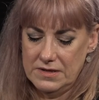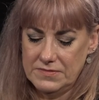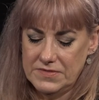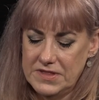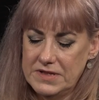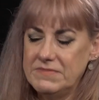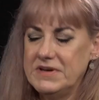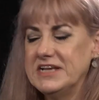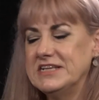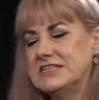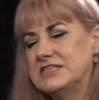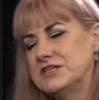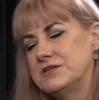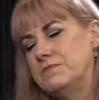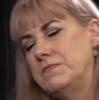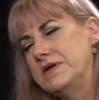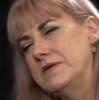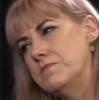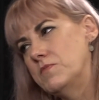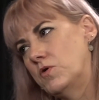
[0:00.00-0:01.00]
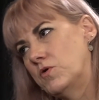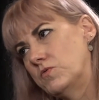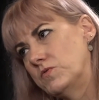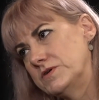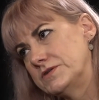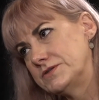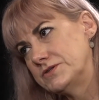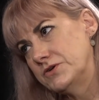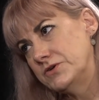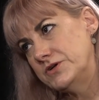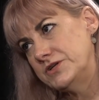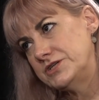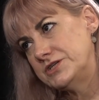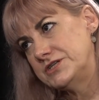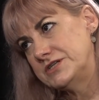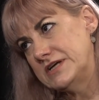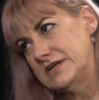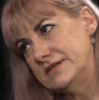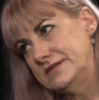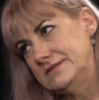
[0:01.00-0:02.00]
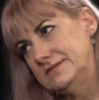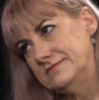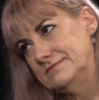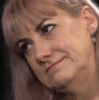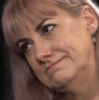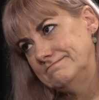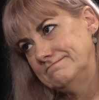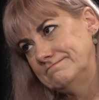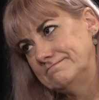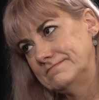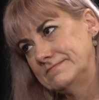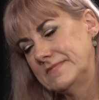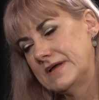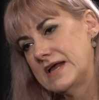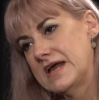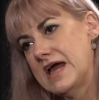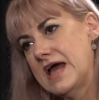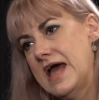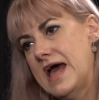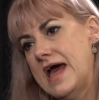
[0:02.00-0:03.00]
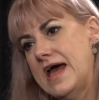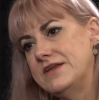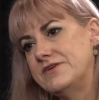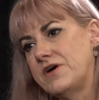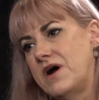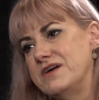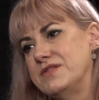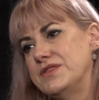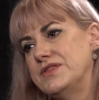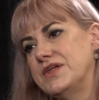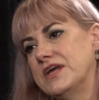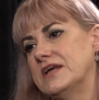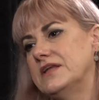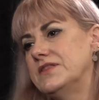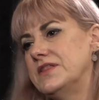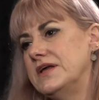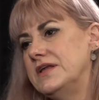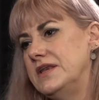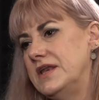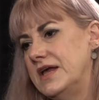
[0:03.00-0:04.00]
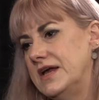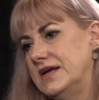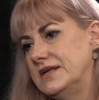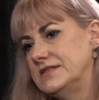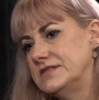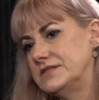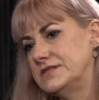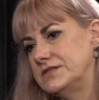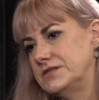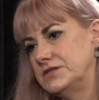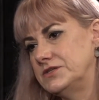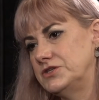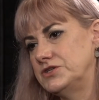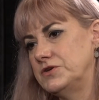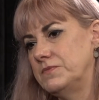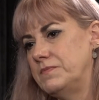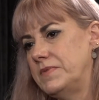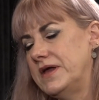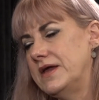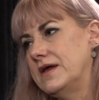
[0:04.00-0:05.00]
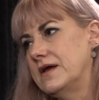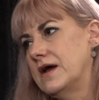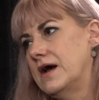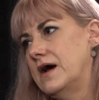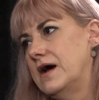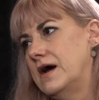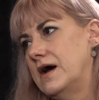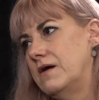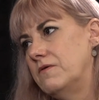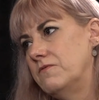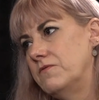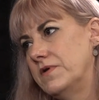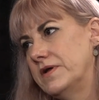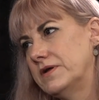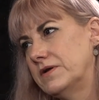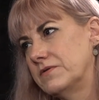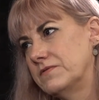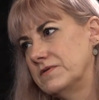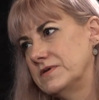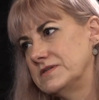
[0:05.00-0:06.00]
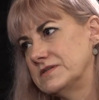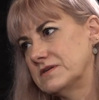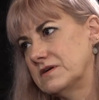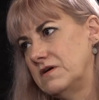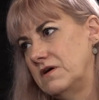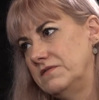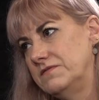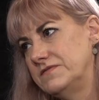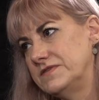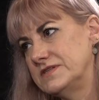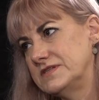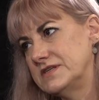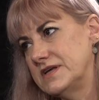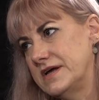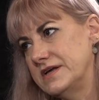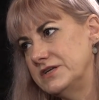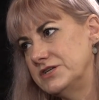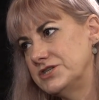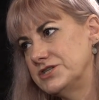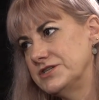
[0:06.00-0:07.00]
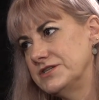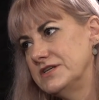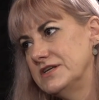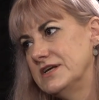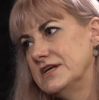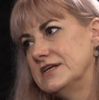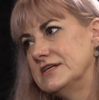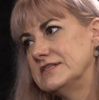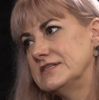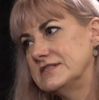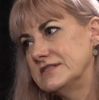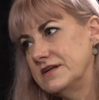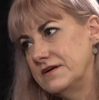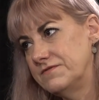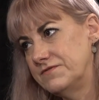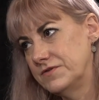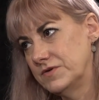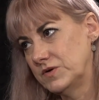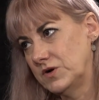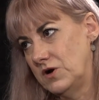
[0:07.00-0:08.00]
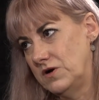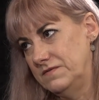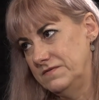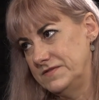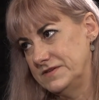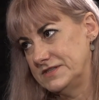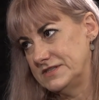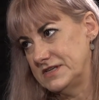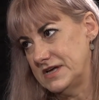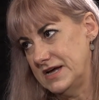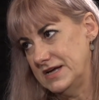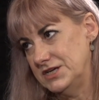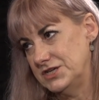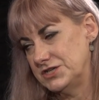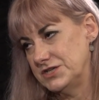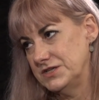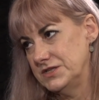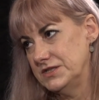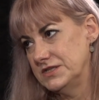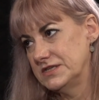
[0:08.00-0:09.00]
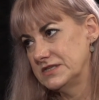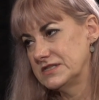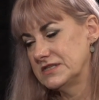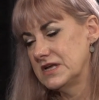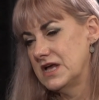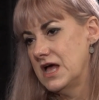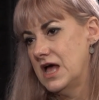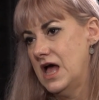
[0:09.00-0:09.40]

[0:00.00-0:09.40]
there needs to be more research done. Mm -hmm. And I think there needs to be a rigorous conversation, several conversations